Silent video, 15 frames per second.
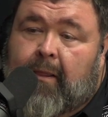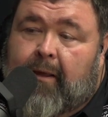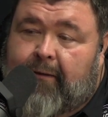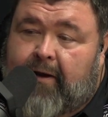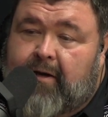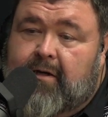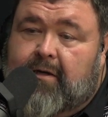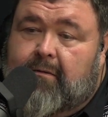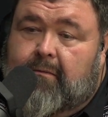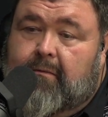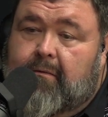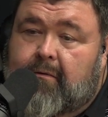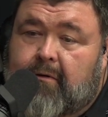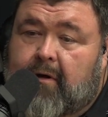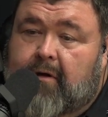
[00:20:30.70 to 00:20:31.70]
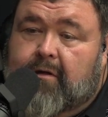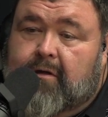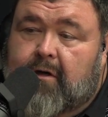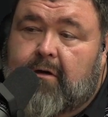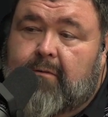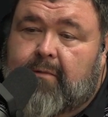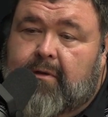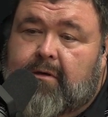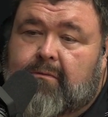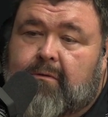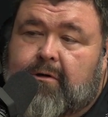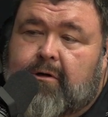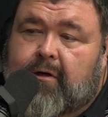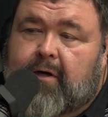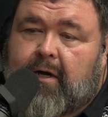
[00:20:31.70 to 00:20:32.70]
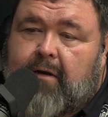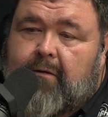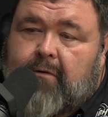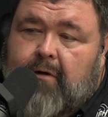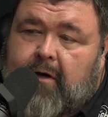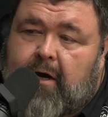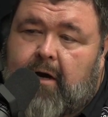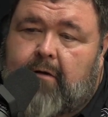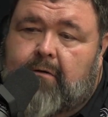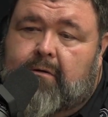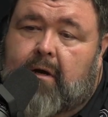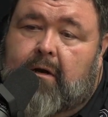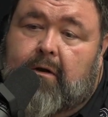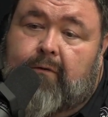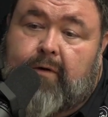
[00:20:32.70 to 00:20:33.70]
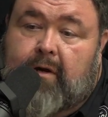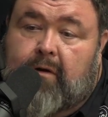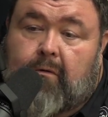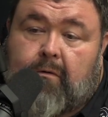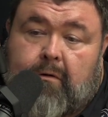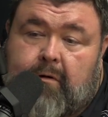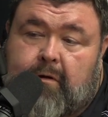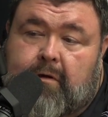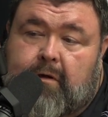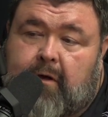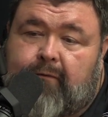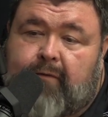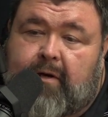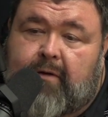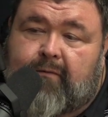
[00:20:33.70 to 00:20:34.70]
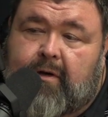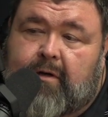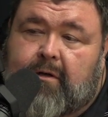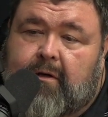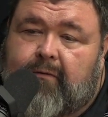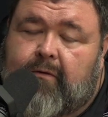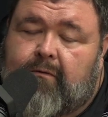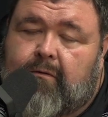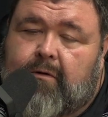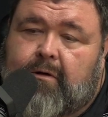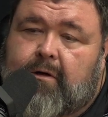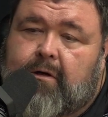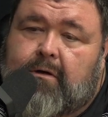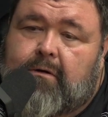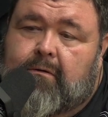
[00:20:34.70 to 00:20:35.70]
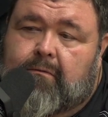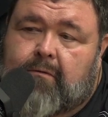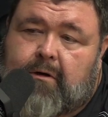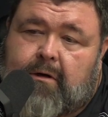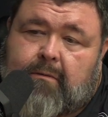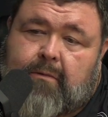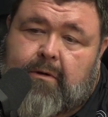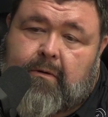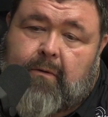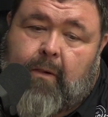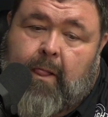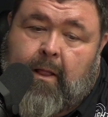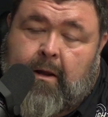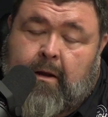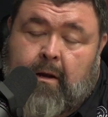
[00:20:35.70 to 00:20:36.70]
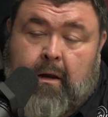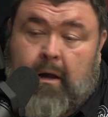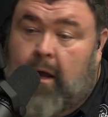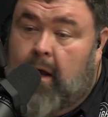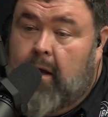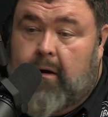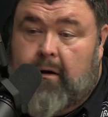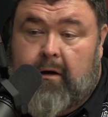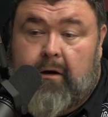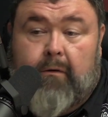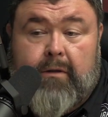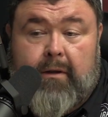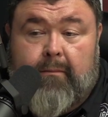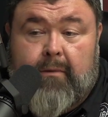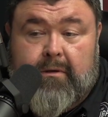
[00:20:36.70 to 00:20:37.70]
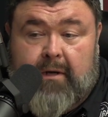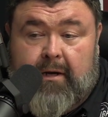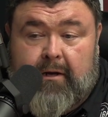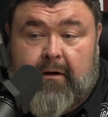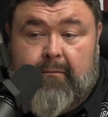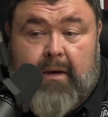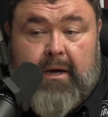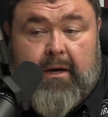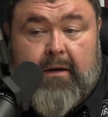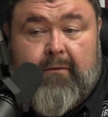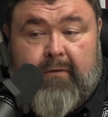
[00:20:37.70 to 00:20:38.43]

They just assume this is what you're getting when you go. So I don't know if you can order the stuff individually if you wanted to or what. But you know what that means. I got to go back.